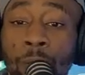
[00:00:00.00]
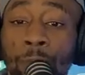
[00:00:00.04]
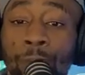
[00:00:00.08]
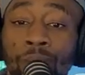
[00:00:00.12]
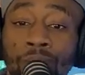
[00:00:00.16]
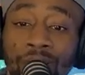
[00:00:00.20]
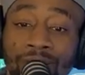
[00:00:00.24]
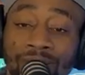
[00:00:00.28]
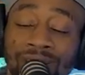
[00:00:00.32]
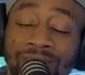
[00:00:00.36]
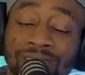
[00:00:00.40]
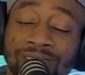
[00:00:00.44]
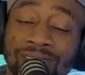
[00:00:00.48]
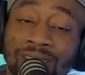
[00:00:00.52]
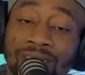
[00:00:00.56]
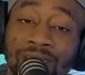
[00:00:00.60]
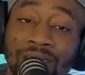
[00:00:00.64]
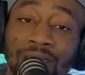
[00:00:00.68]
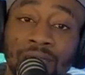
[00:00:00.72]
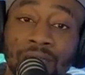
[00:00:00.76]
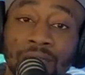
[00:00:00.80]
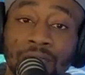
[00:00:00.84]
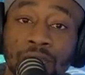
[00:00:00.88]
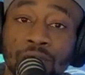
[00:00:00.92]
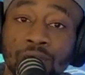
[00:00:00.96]
But the
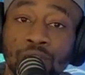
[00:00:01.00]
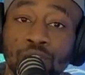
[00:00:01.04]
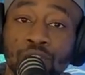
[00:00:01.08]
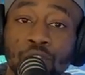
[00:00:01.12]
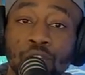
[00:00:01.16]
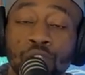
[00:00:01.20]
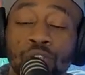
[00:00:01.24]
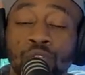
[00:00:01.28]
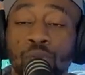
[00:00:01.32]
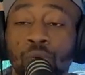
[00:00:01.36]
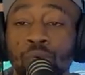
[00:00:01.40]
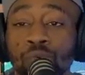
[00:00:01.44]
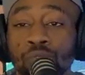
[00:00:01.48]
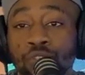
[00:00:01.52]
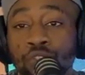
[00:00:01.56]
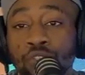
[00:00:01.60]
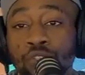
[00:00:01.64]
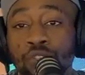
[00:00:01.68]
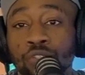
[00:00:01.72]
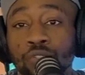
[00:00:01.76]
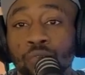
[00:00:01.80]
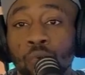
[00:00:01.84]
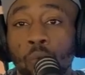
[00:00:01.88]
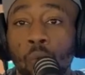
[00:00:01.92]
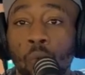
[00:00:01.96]
thing is, don't
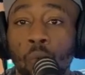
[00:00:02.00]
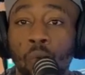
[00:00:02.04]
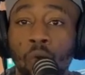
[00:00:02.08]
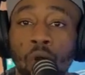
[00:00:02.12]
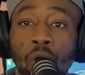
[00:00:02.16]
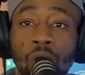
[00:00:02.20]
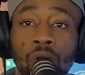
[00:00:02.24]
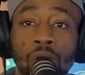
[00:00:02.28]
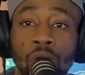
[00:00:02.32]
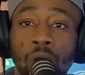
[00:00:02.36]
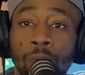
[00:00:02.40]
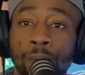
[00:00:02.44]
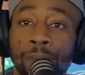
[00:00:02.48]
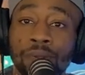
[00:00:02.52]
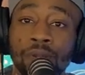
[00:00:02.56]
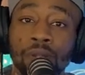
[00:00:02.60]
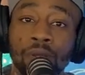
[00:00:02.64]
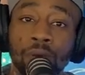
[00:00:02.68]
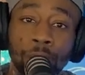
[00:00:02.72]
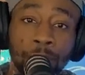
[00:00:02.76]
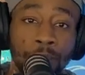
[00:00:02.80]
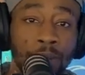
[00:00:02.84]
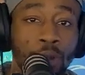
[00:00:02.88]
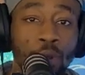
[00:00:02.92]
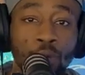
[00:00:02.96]
just walk up and
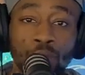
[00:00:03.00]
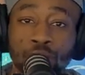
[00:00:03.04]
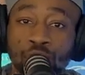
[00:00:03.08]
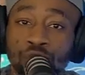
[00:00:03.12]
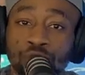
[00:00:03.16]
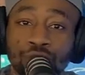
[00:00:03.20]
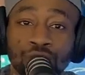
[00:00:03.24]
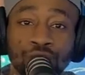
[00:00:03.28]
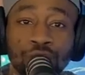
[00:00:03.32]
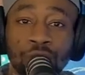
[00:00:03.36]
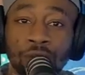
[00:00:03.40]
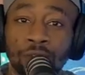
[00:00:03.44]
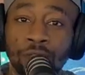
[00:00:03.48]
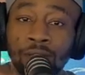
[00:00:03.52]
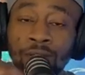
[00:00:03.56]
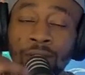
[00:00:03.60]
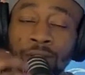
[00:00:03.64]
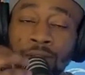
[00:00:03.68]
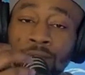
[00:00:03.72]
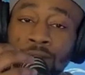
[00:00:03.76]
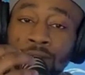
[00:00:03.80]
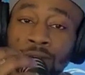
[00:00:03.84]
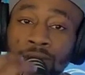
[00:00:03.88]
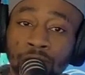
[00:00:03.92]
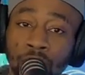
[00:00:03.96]
approach
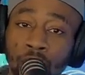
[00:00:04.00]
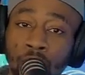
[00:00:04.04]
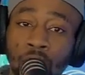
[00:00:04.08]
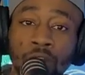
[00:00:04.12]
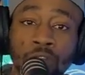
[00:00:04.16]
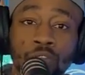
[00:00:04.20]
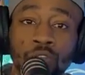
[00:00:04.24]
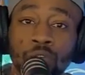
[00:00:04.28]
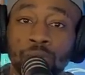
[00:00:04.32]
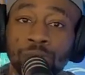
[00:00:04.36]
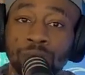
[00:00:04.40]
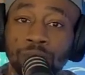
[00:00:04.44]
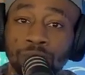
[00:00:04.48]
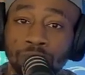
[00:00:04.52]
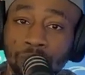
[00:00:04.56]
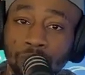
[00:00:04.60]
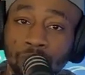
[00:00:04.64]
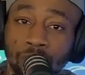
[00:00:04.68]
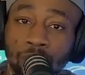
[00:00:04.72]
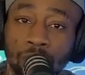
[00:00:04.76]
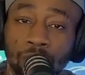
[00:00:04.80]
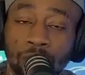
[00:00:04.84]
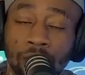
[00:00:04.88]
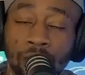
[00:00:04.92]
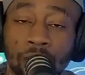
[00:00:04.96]
and talk to them
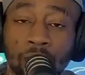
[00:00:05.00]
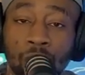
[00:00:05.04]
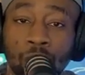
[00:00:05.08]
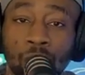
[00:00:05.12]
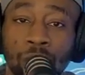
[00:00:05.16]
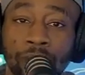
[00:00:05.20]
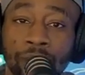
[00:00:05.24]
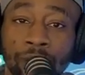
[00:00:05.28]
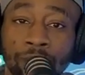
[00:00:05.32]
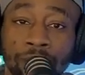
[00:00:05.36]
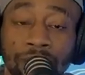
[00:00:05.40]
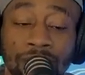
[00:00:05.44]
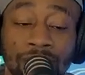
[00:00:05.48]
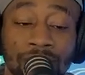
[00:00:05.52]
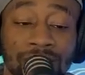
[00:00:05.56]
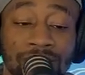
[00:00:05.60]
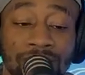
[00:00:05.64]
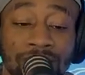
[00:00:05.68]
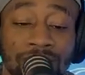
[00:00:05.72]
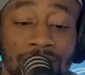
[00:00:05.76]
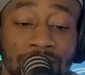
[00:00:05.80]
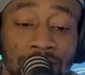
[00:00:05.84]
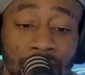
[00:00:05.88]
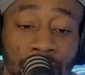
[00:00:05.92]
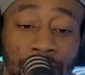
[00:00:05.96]
sort of kind of way, because
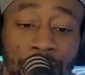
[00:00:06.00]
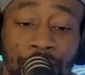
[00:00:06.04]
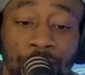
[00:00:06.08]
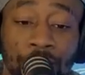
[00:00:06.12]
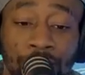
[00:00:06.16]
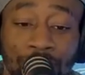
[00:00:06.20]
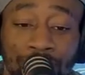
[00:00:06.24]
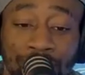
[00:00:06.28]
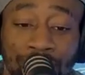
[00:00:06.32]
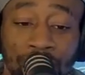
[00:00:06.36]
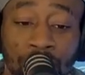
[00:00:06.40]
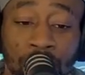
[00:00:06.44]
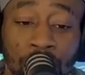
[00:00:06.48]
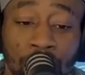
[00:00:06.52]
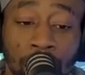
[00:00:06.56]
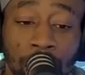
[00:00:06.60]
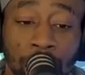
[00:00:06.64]
the difference